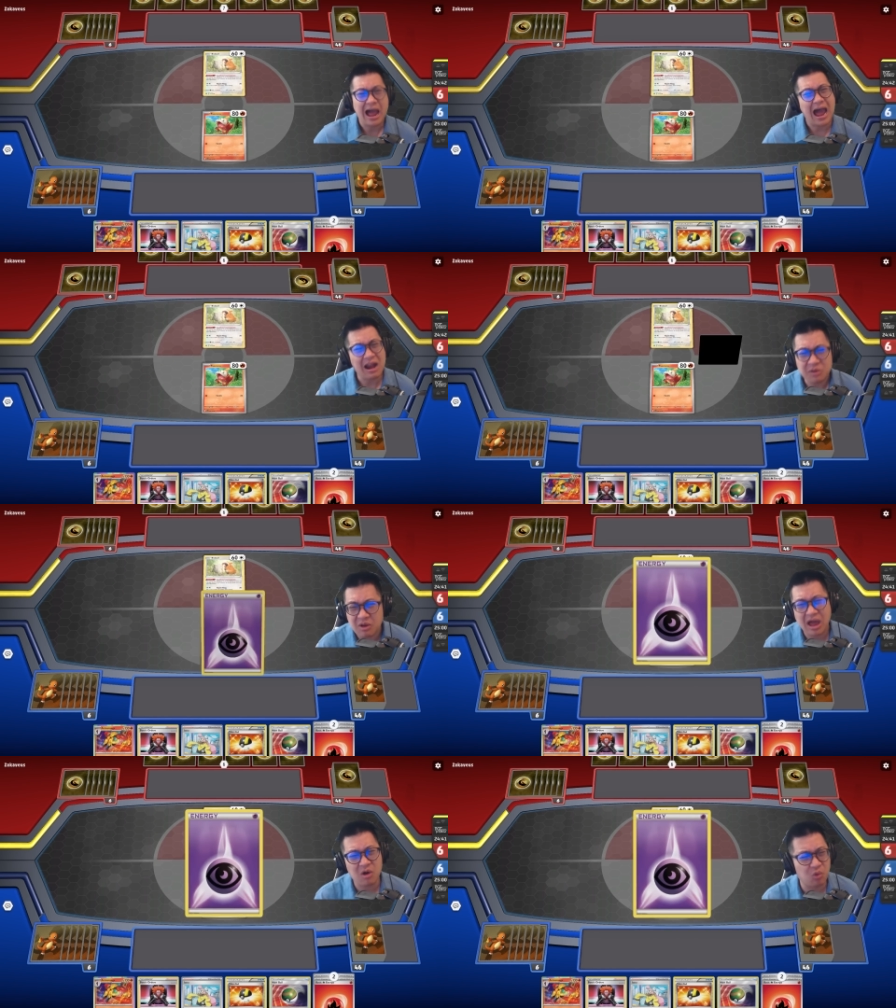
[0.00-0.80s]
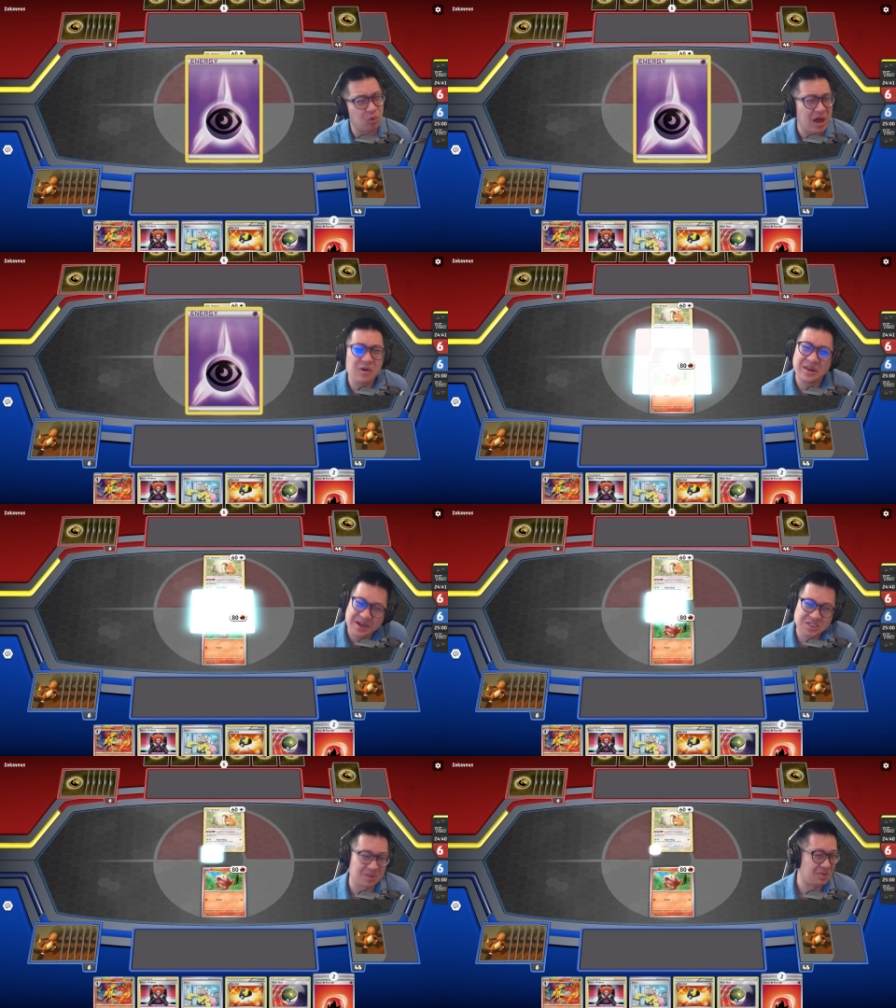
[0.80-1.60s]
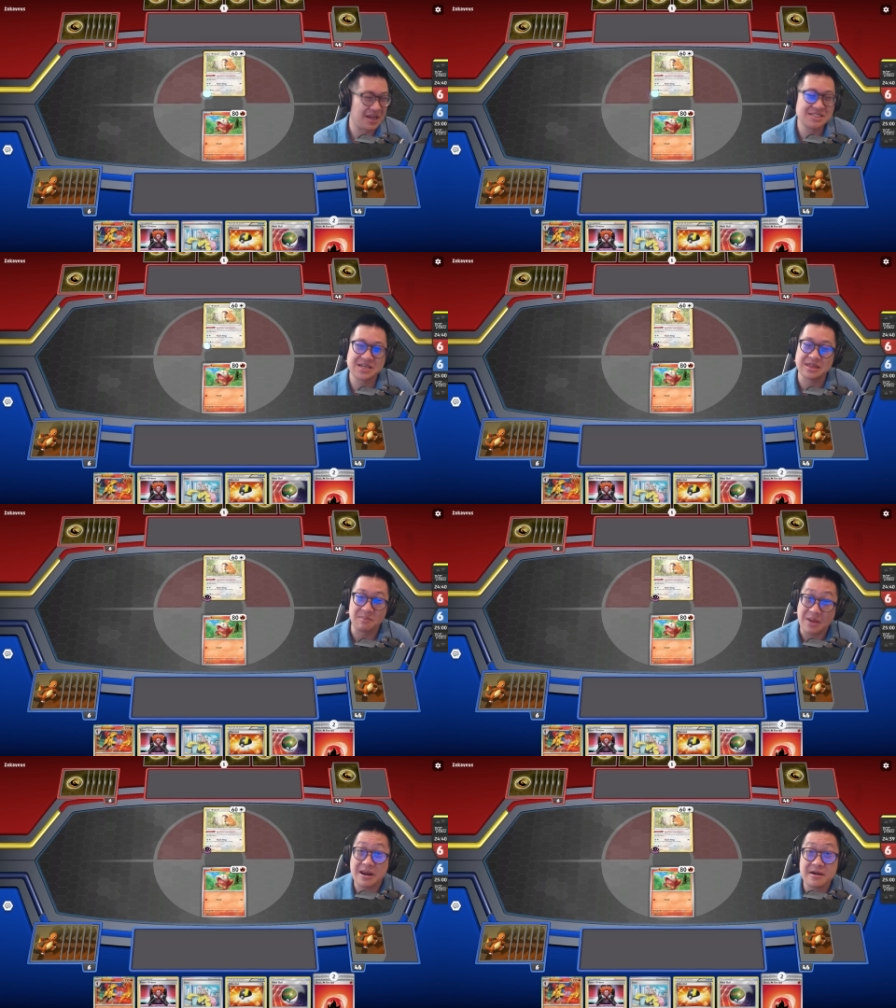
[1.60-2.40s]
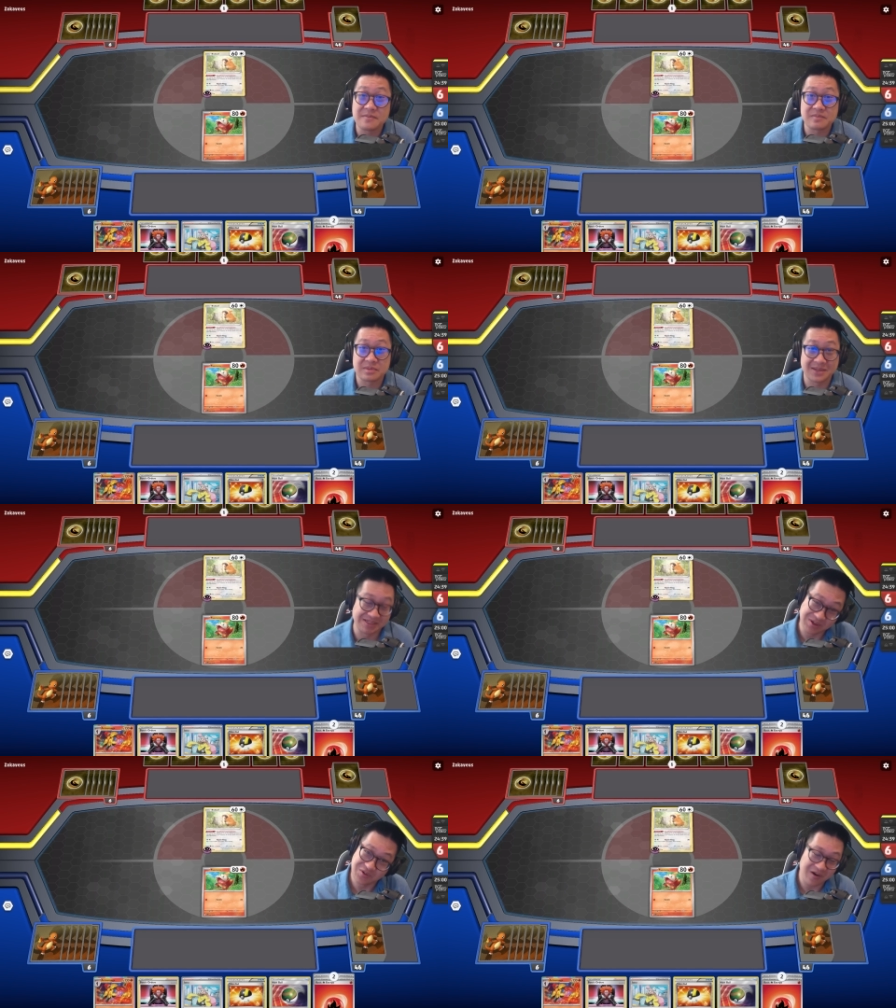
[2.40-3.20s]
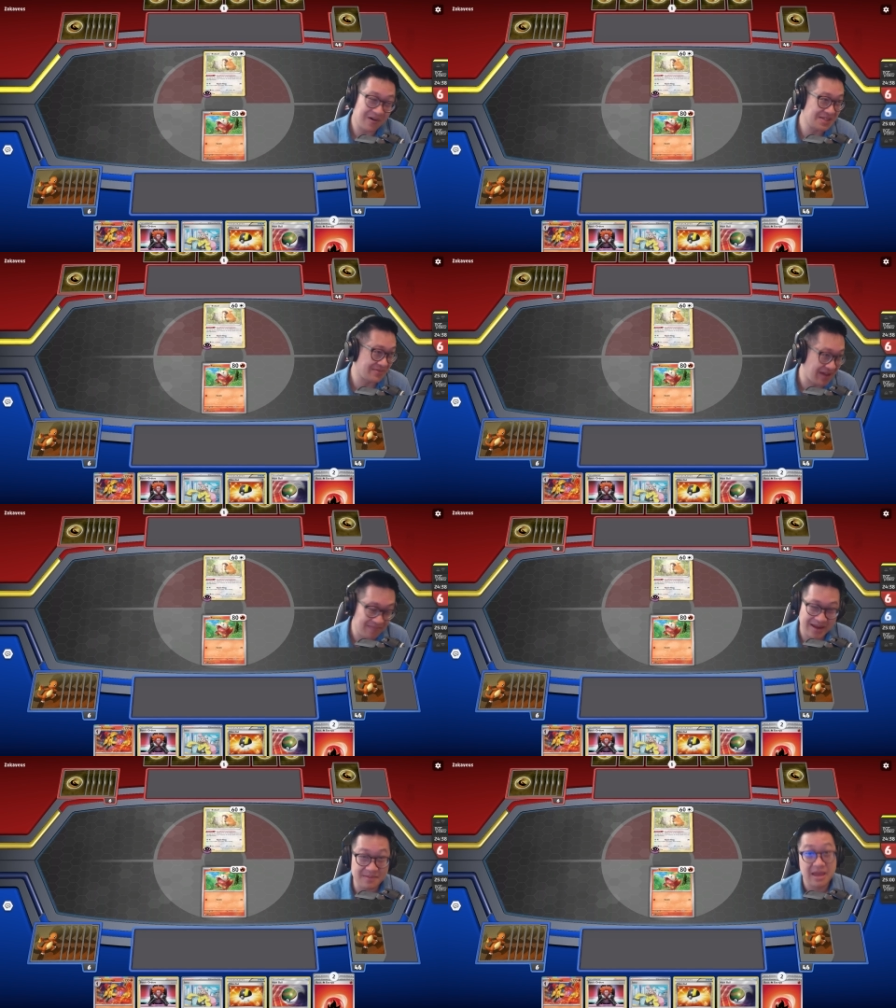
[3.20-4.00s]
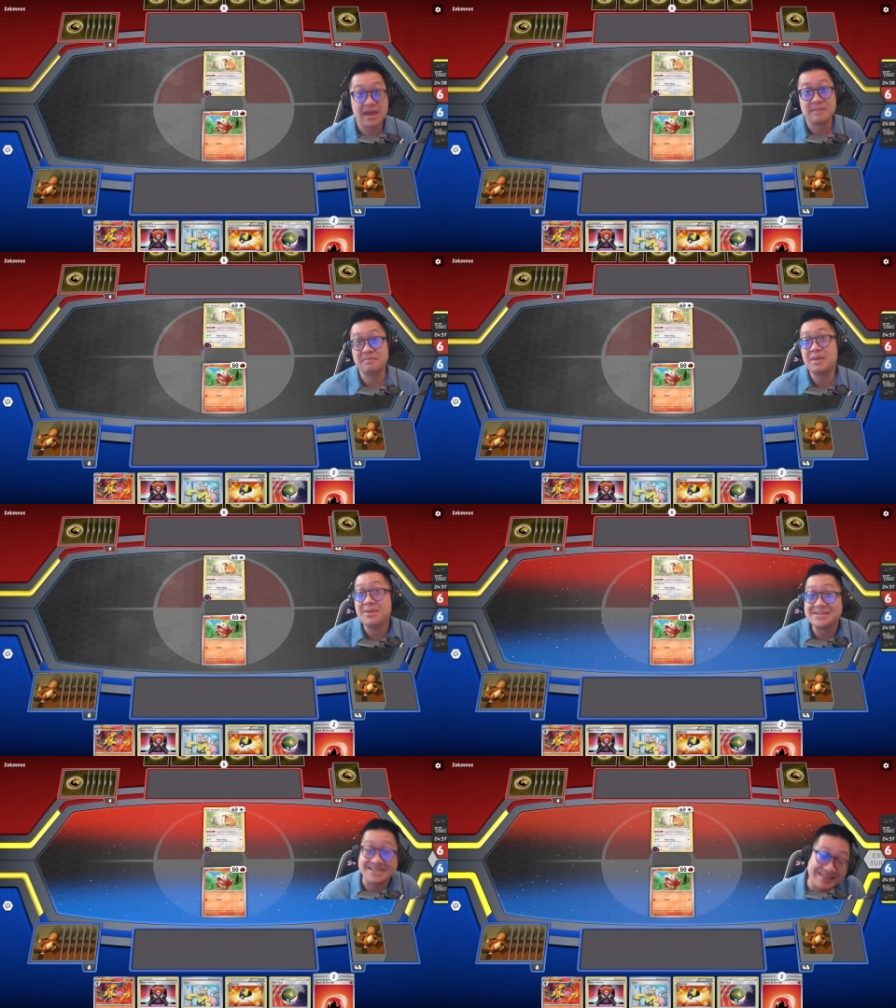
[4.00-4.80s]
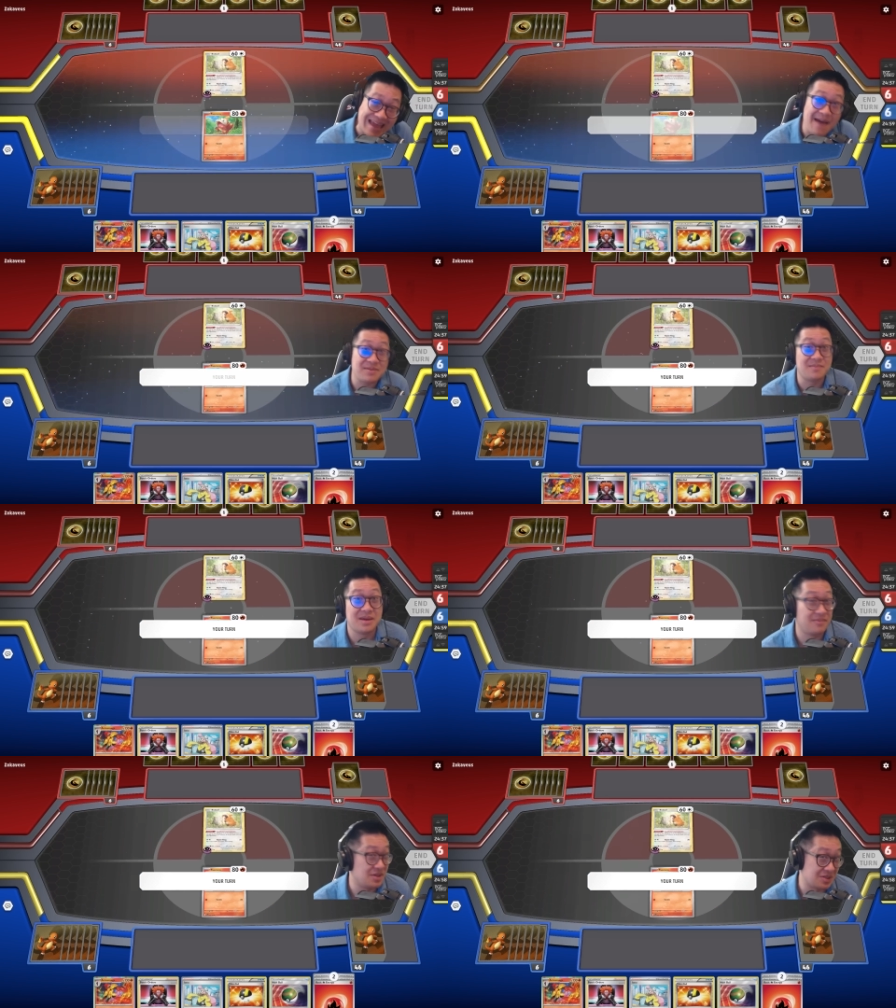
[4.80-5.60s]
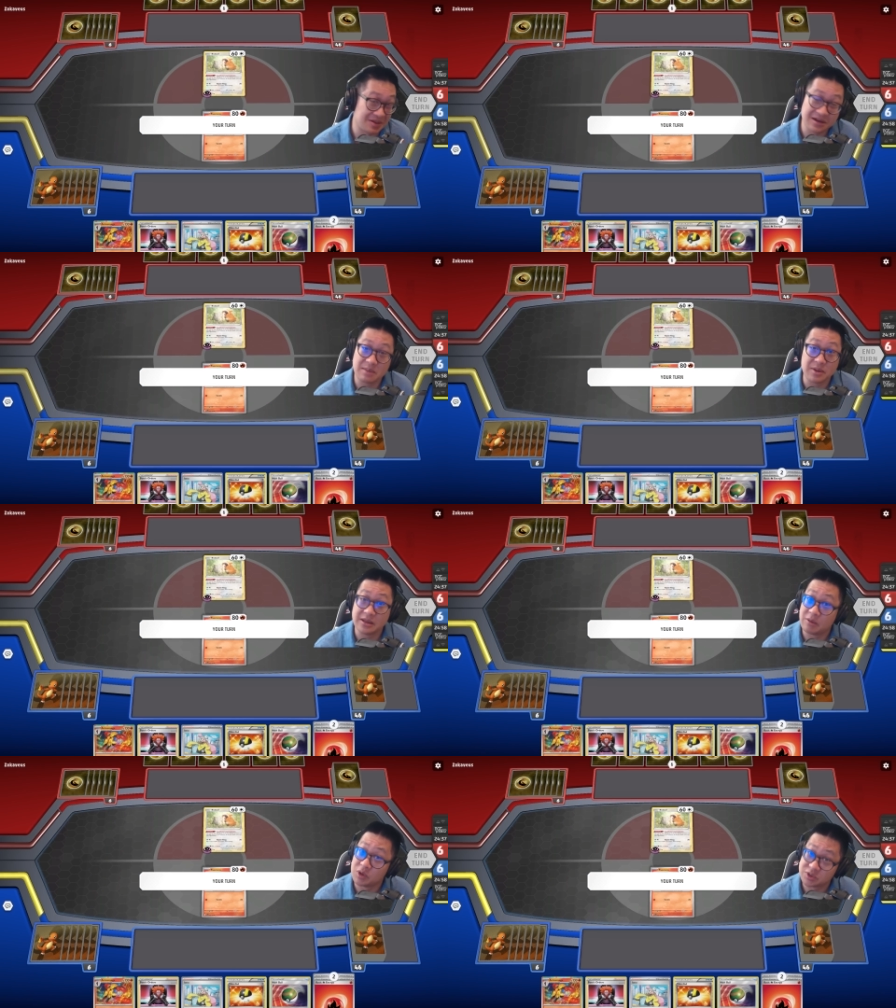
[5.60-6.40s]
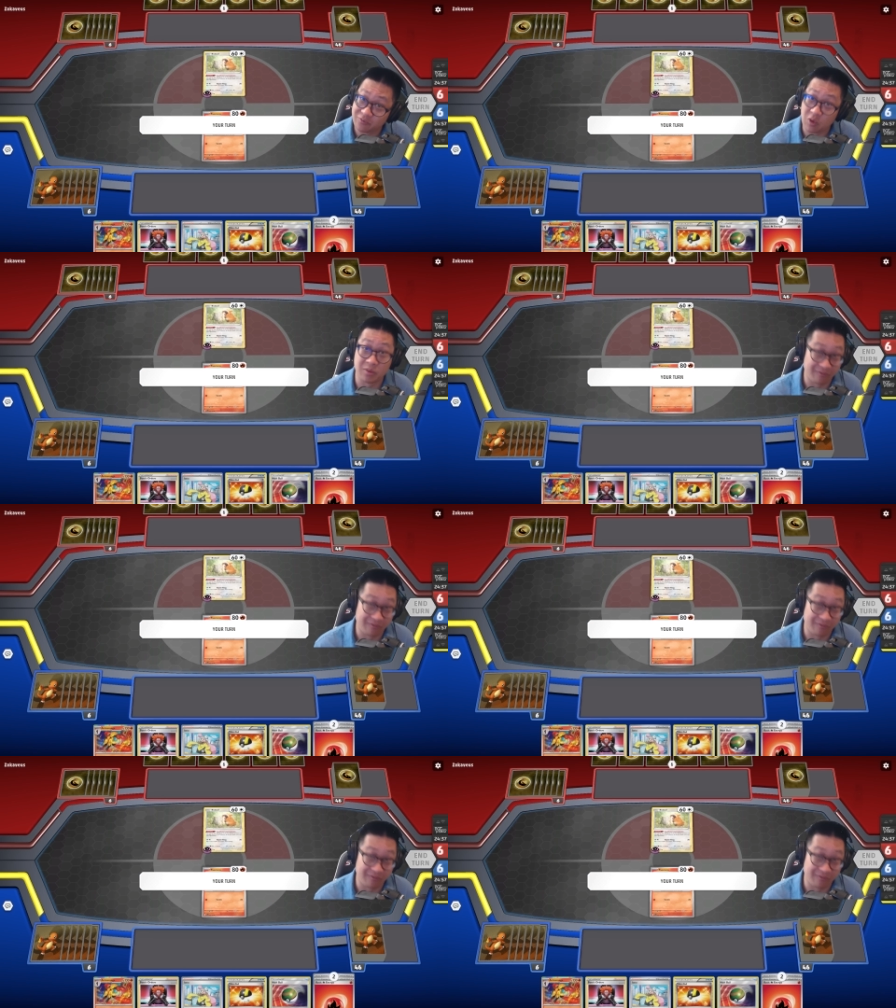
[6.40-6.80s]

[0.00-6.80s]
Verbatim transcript: I don't know how well it is in placing in the meta because new cards have come in. Maybe it's adapted, maybe it's good, but it was former